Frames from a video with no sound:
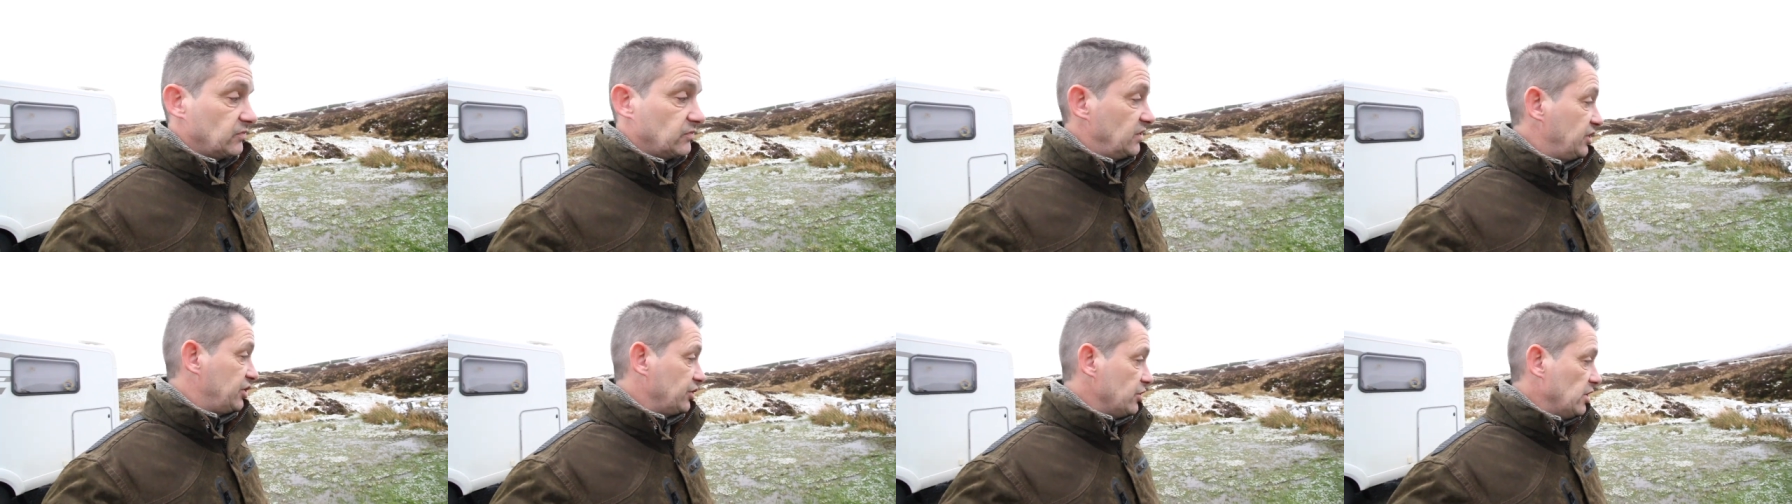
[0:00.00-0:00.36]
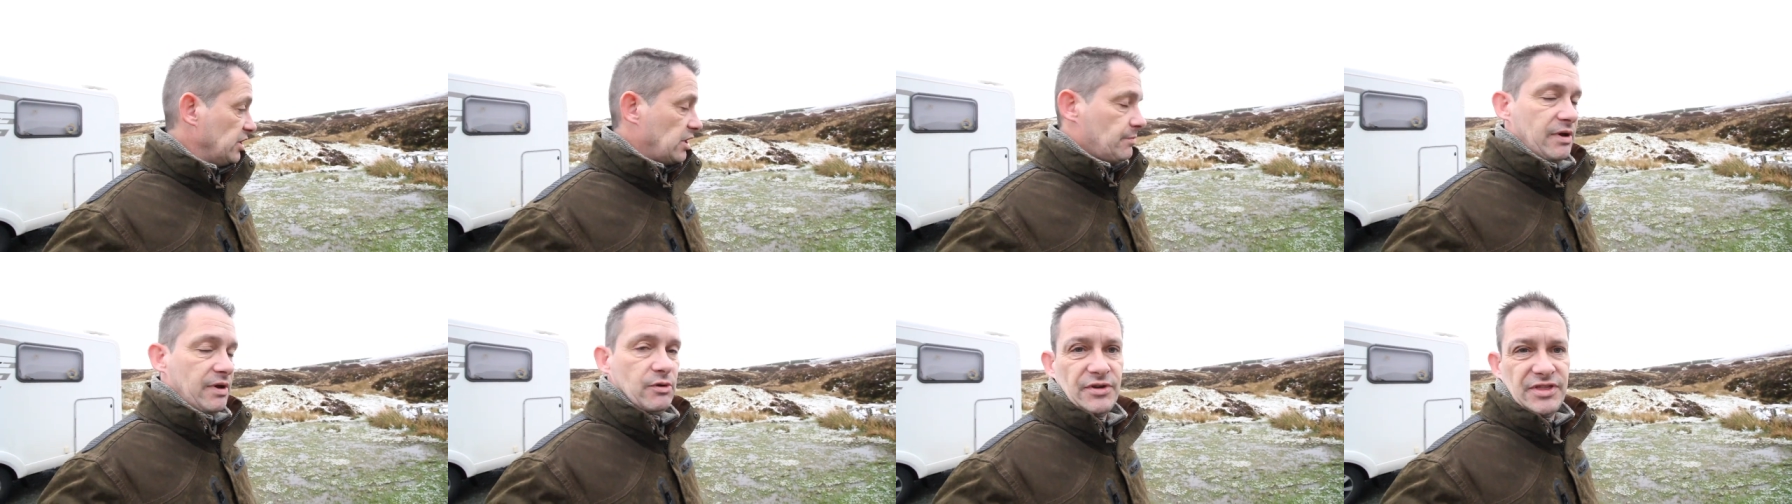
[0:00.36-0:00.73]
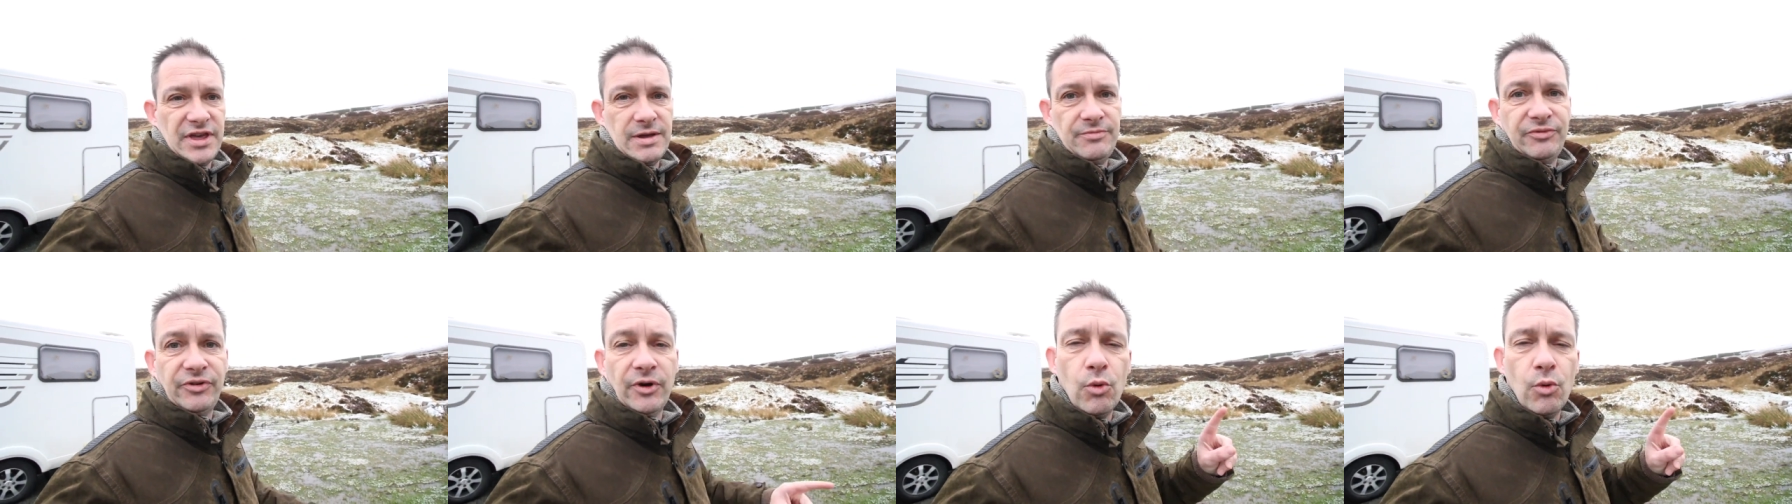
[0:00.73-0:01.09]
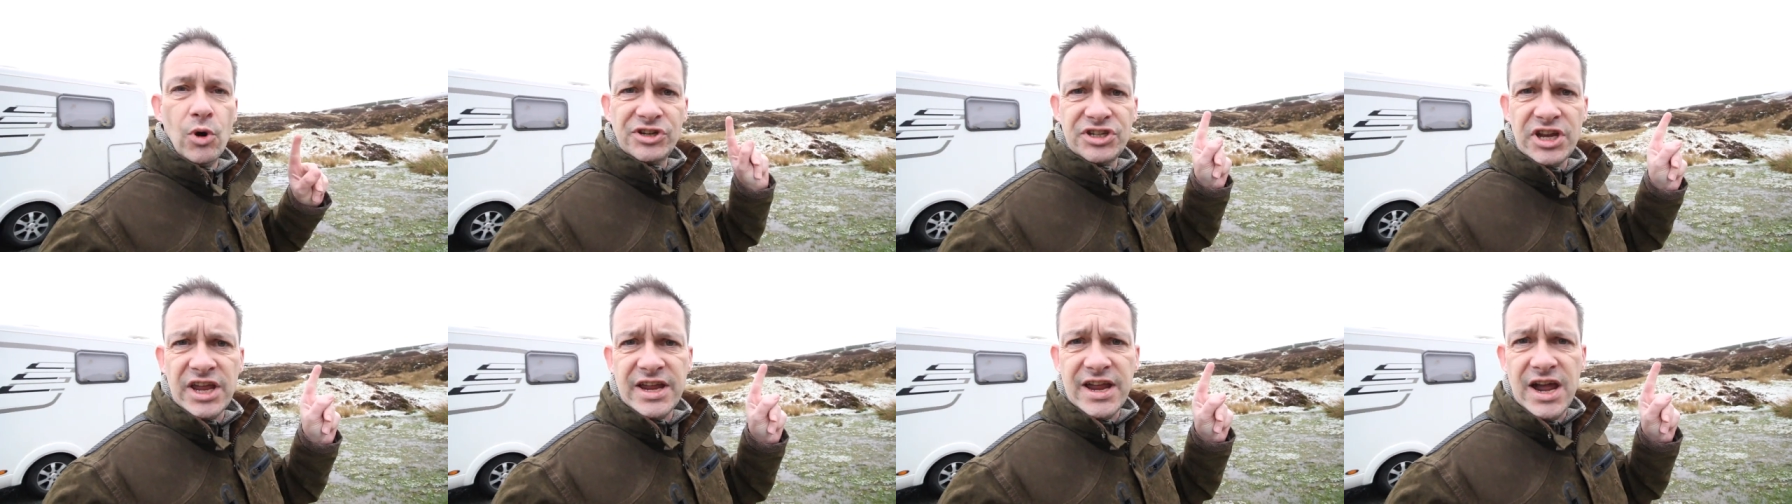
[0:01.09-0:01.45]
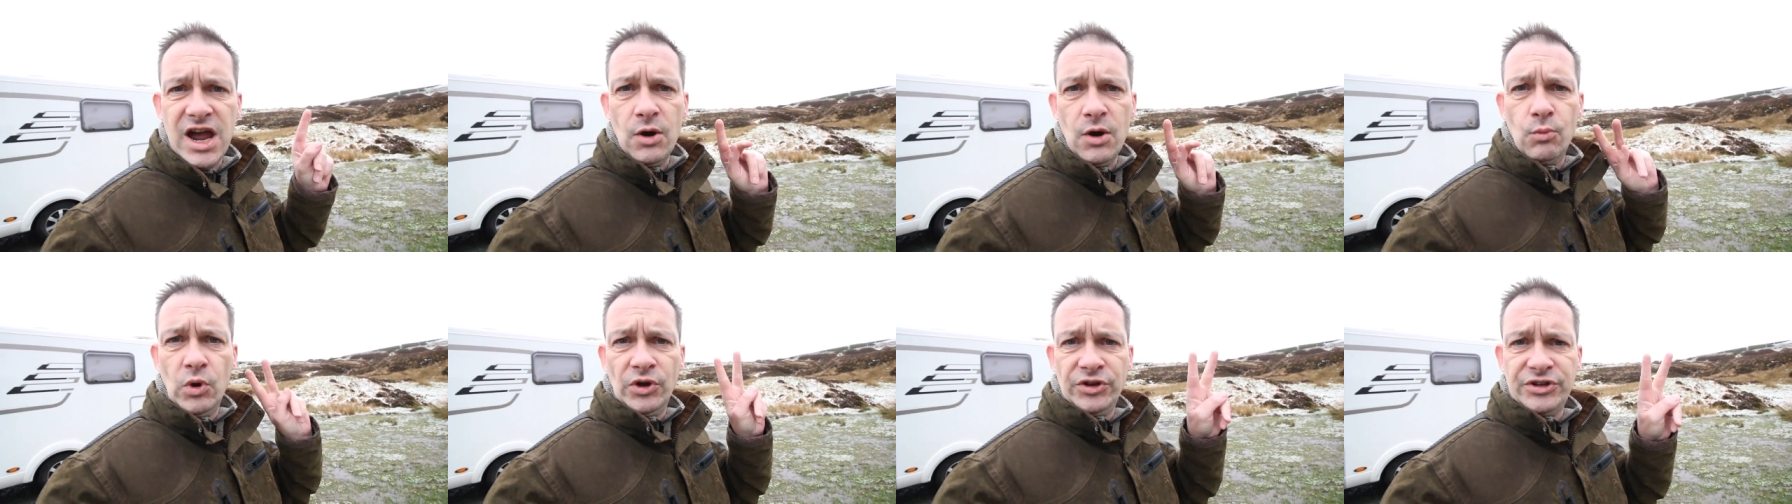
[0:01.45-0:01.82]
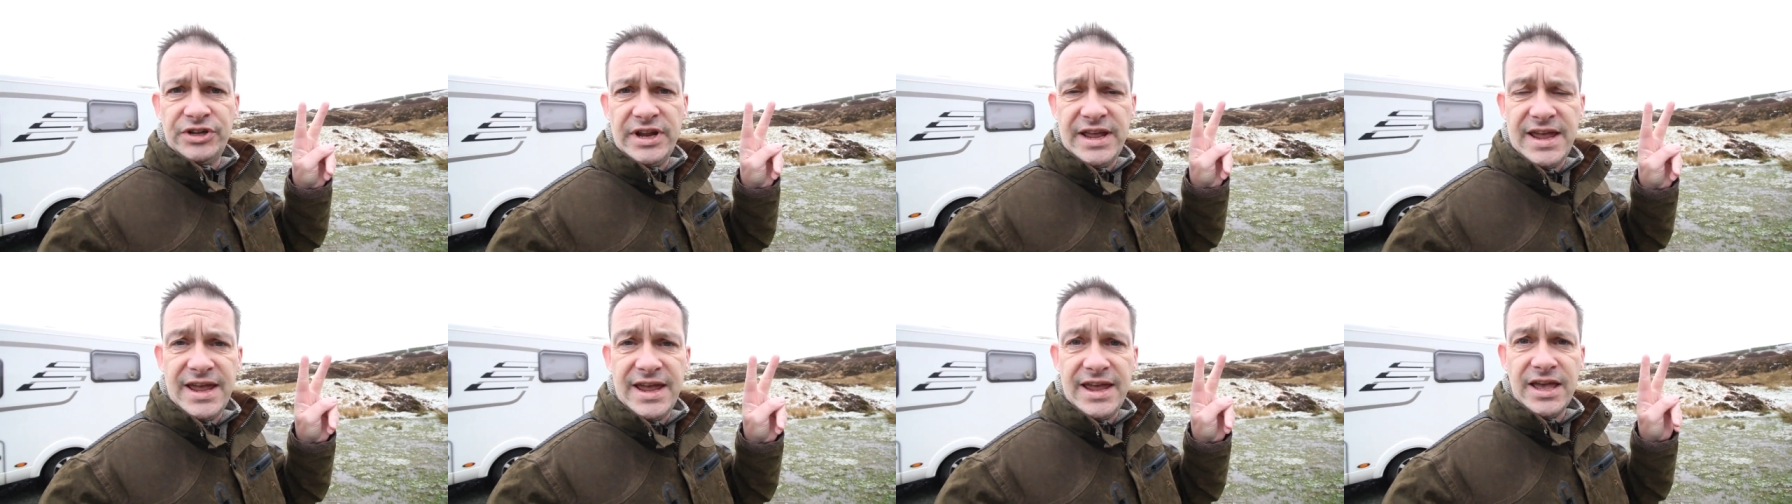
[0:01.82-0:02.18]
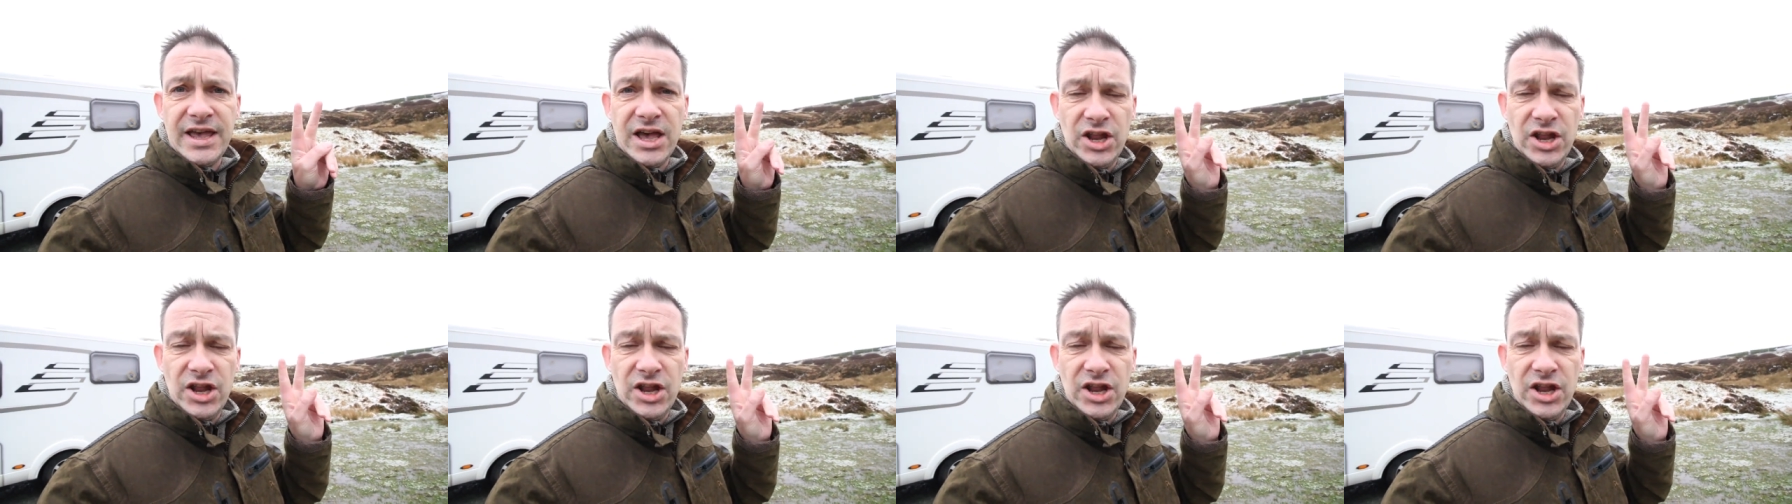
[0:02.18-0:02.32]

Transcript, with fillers: You can only be with him for one year and one day.